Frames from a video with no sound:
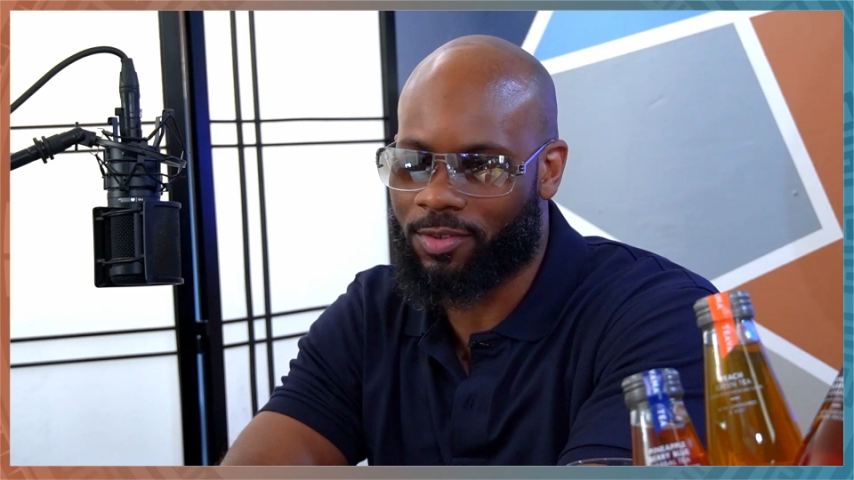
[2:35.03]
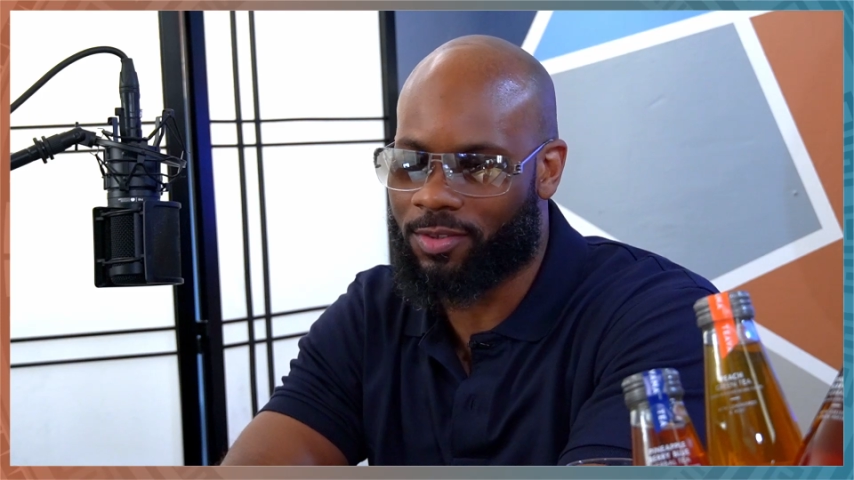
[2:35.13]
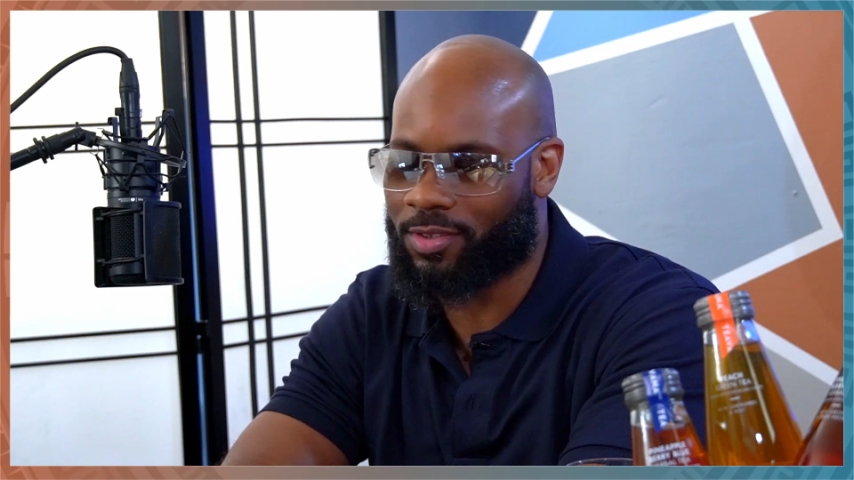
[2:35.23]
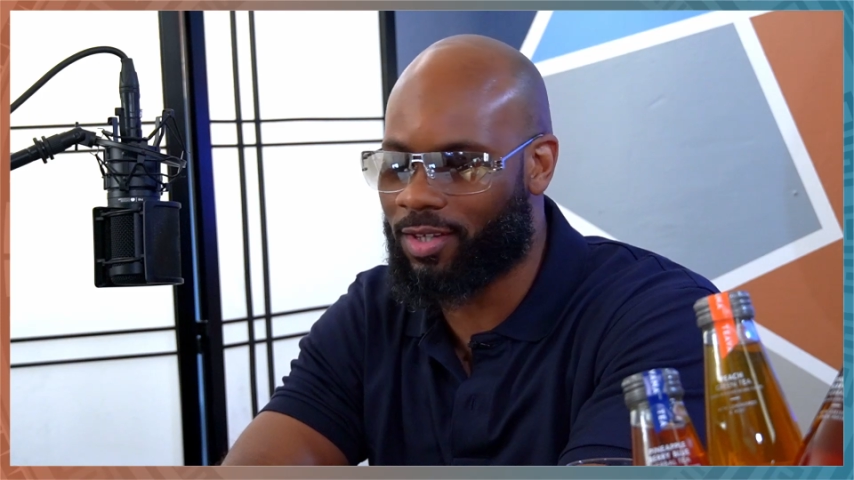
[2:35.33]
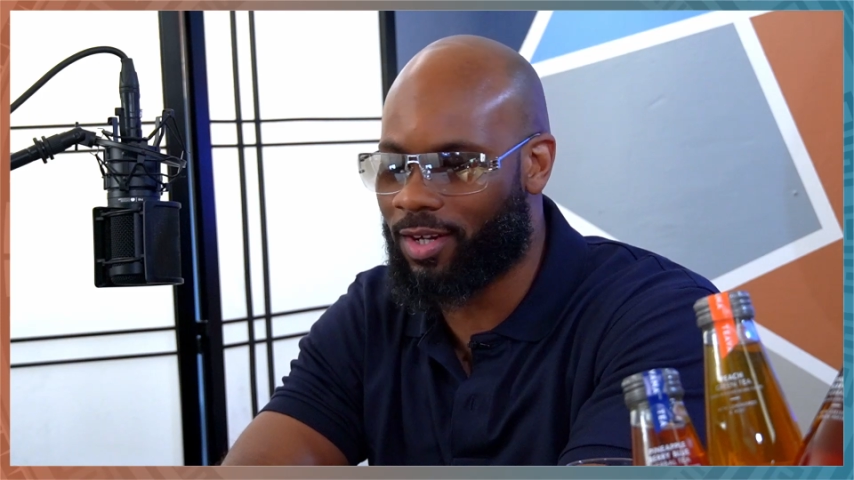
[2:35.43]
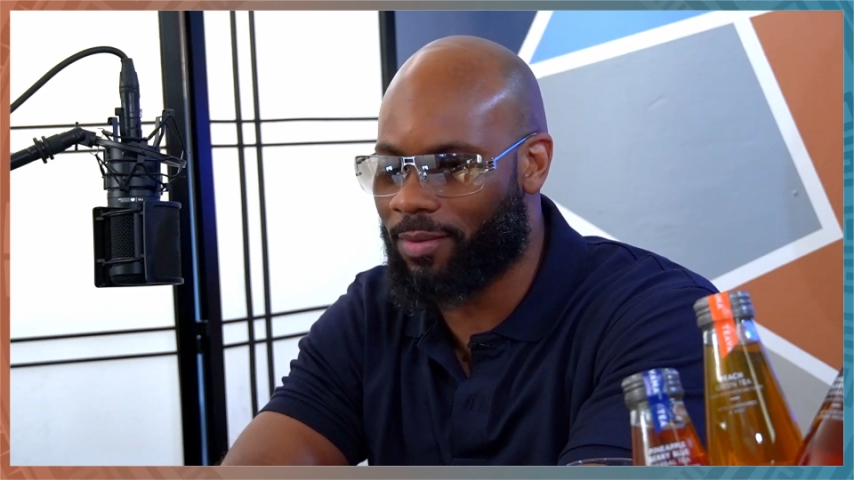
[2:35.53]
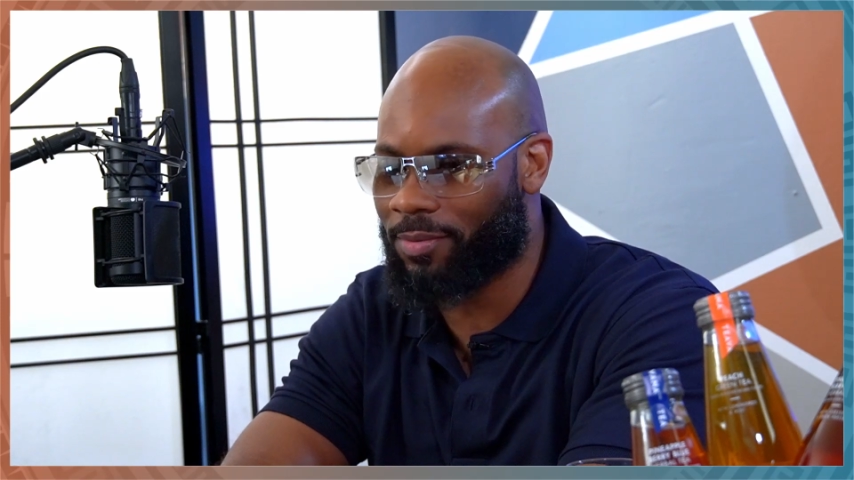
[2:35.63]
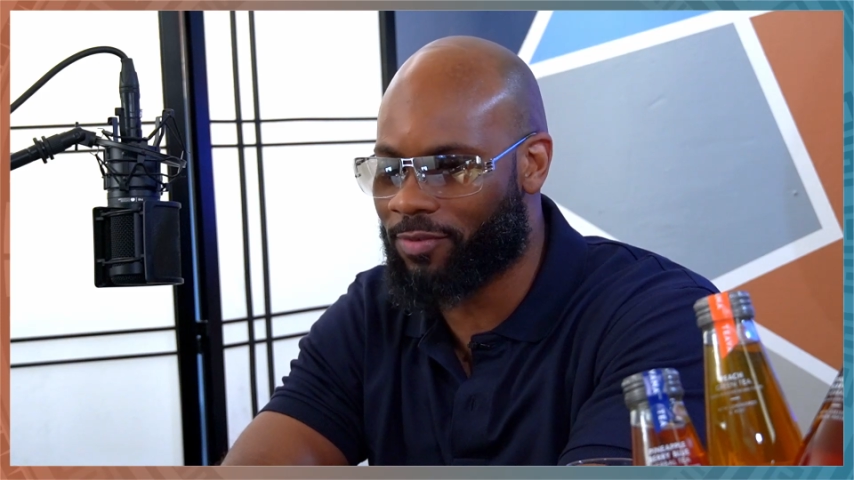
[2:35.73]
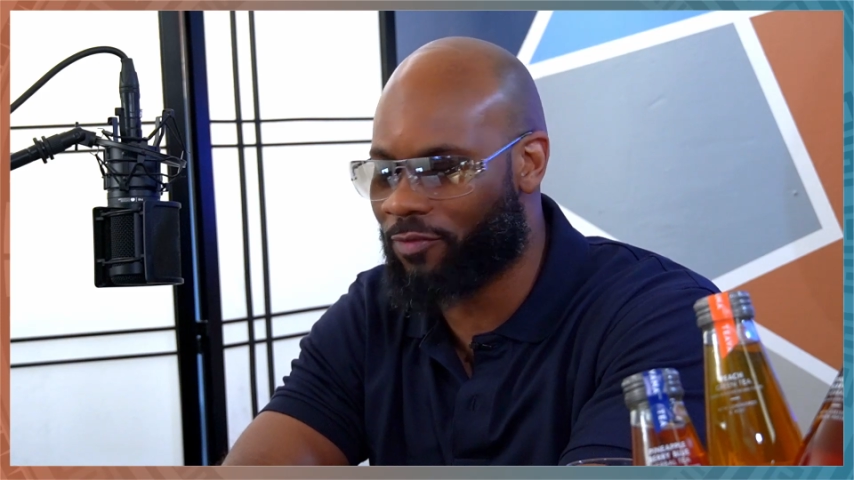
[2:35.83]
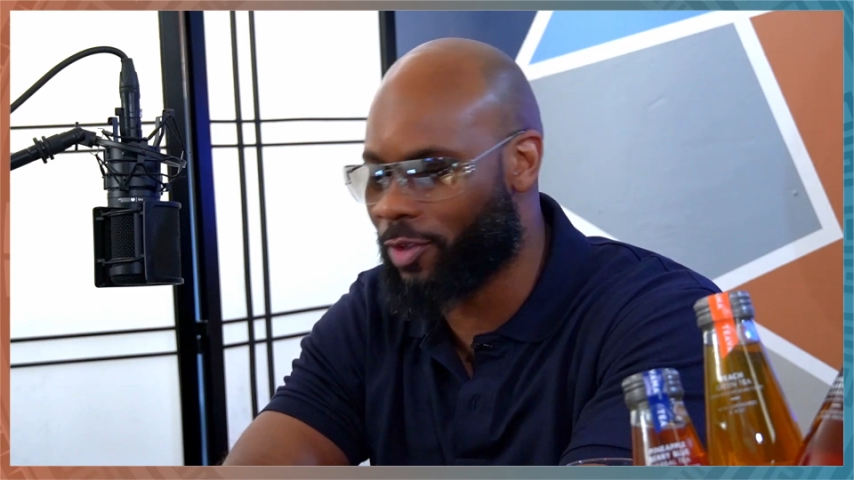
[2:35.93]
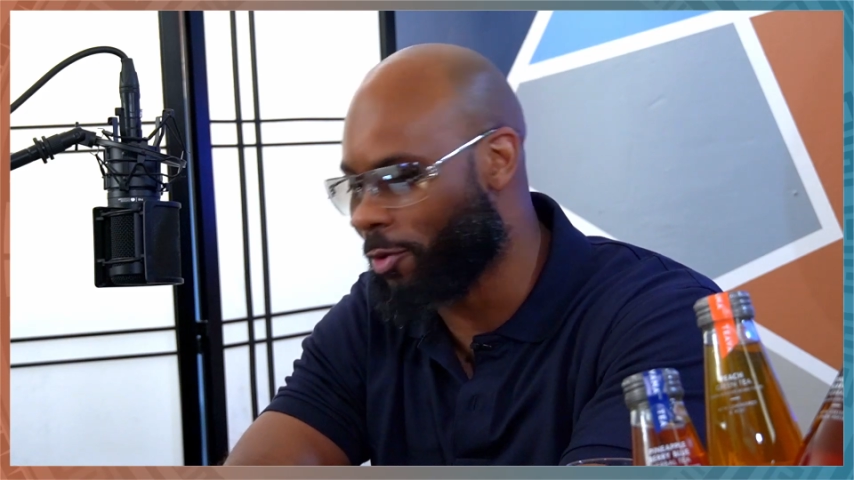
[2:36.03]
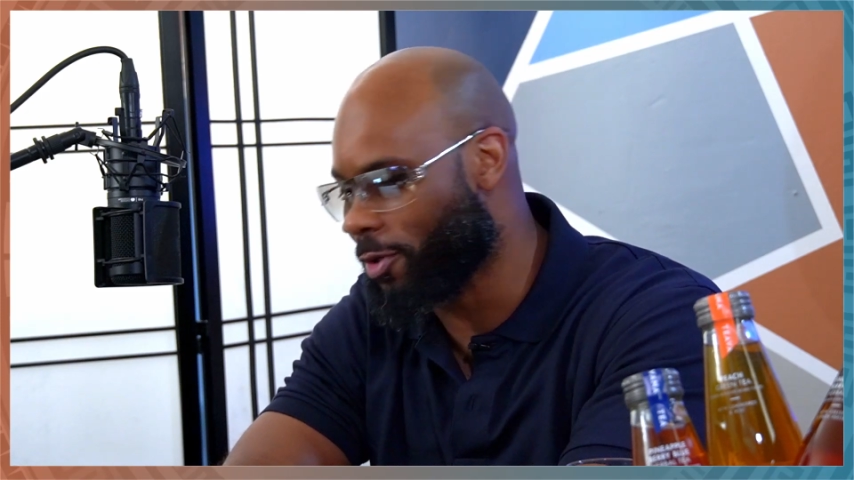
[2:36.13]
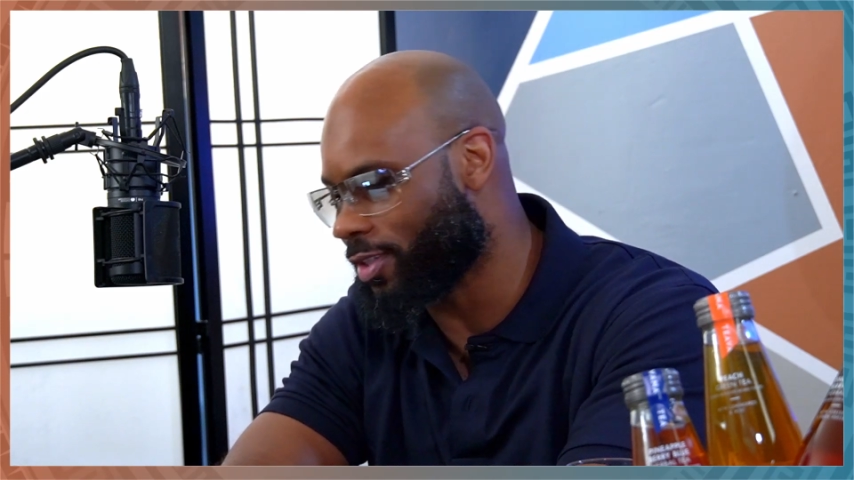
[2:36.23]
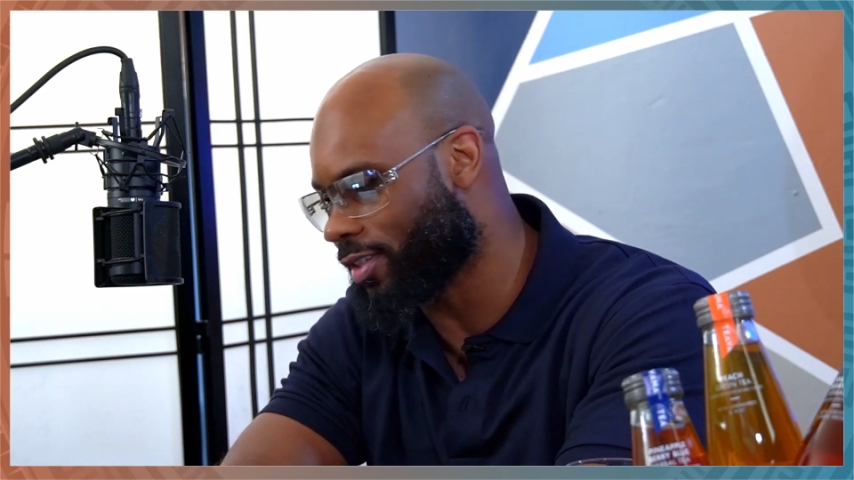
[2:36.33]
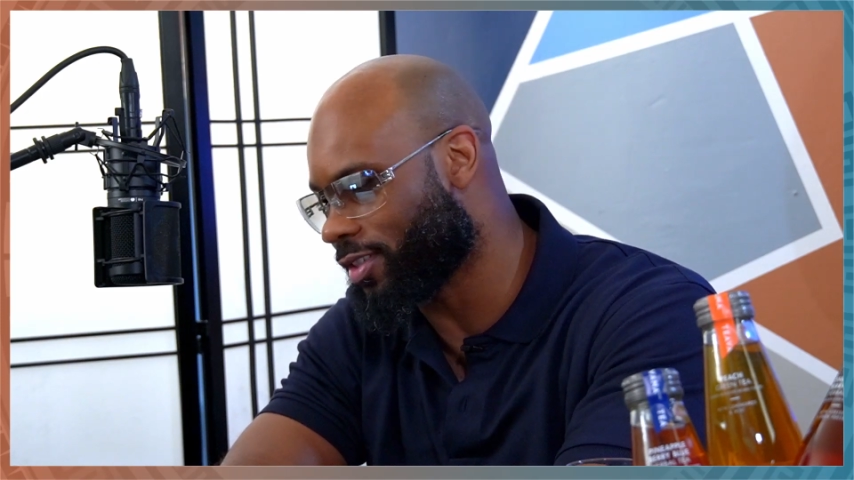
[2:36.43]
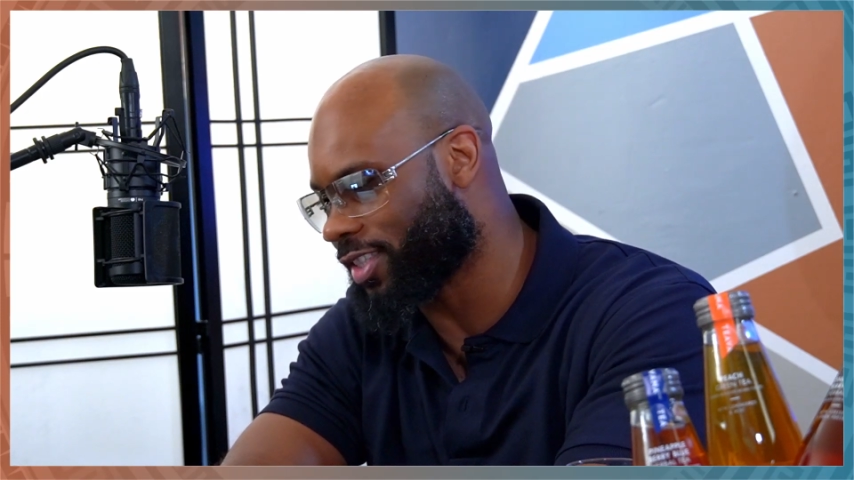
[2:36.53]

subs and viewers here,